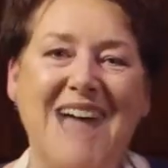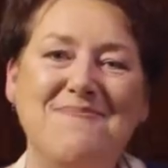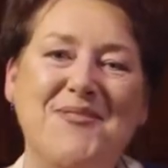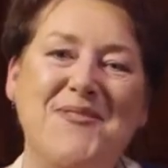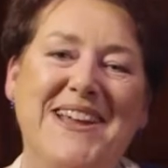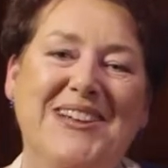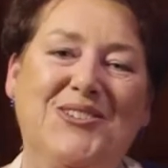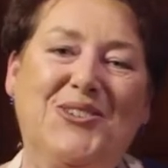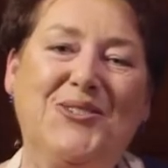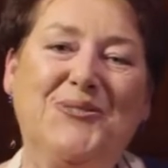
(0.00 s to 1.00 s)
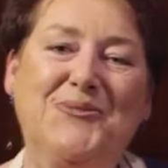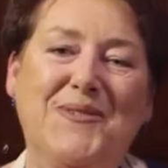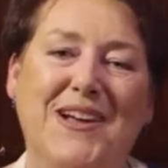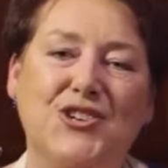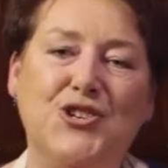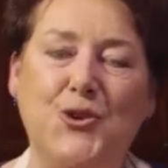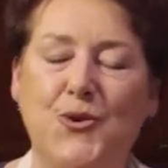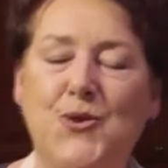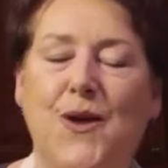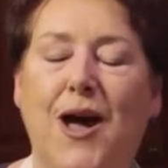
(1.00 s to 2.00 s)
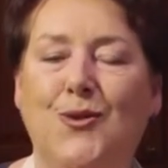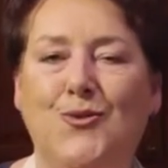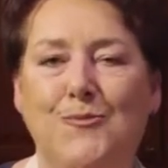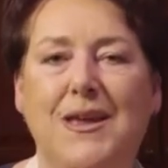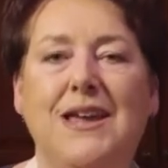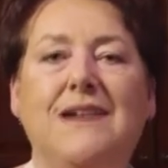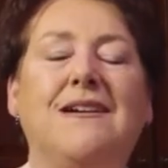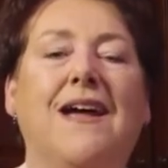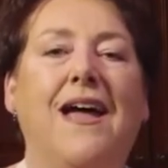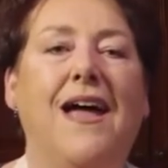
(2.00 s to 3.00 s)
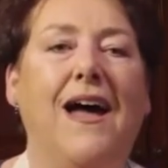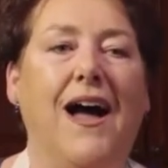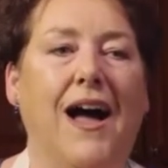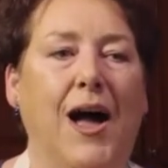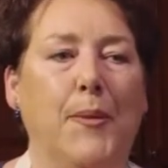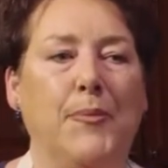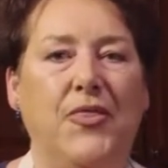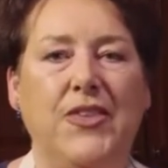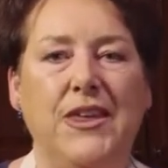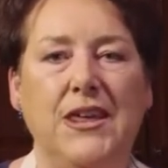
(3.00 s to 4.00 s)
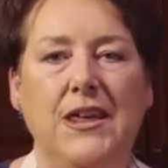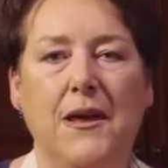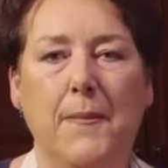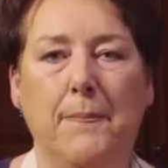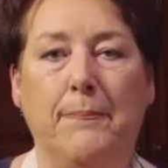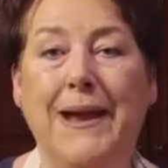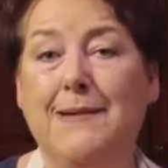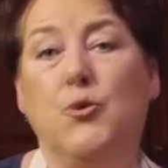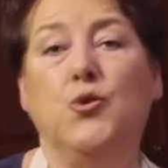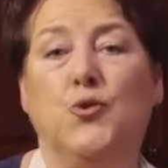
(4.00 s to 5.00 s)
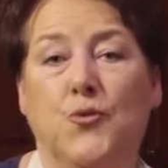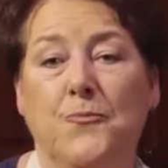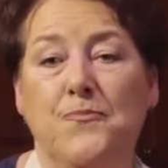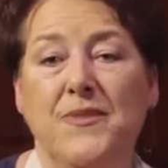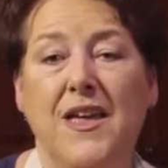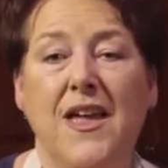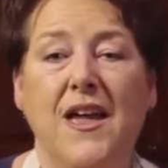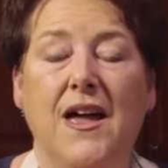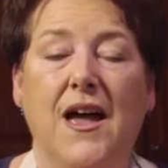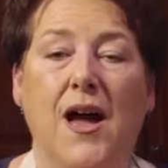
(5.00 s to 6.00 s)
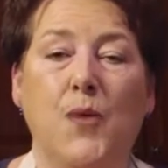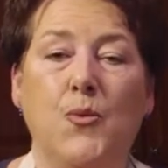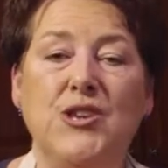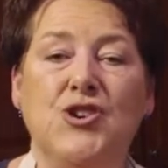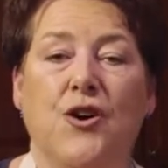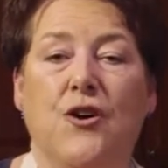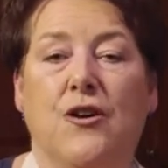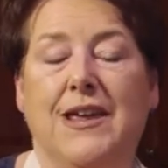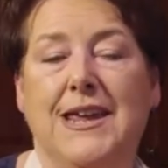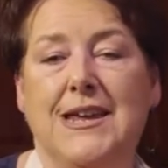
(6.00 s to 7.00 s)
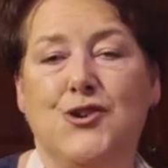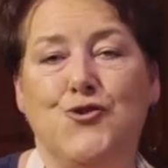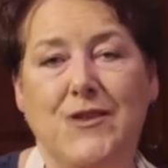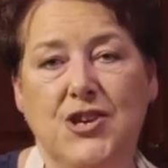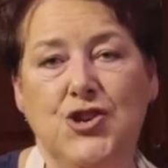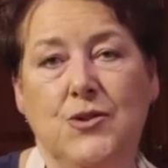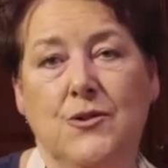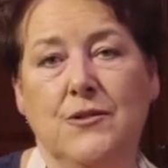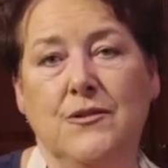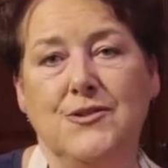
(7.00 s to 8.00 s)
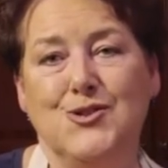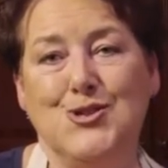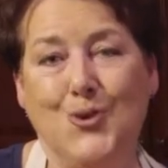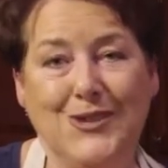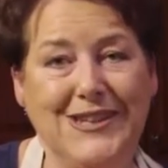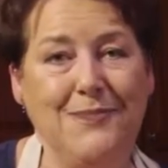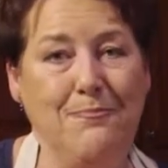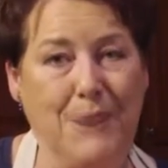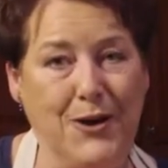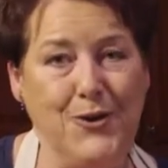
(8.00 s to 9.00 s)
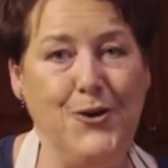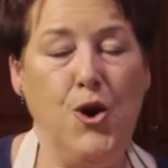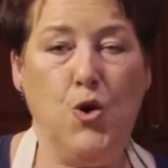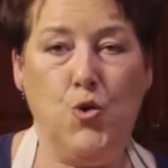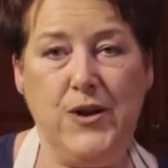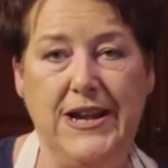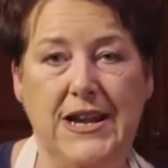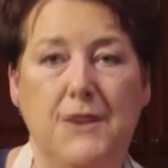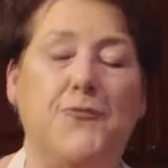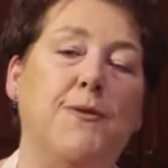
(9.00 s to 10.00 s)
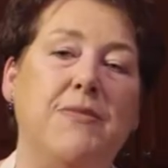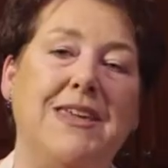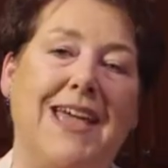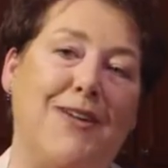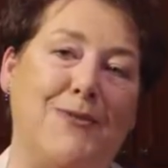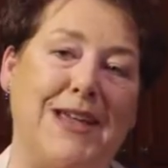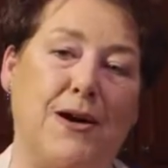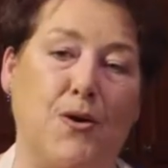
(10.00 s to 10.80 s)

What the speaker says: I'm going to show you how to make the Palais Breton, which are a traditional salted butter cookie from the area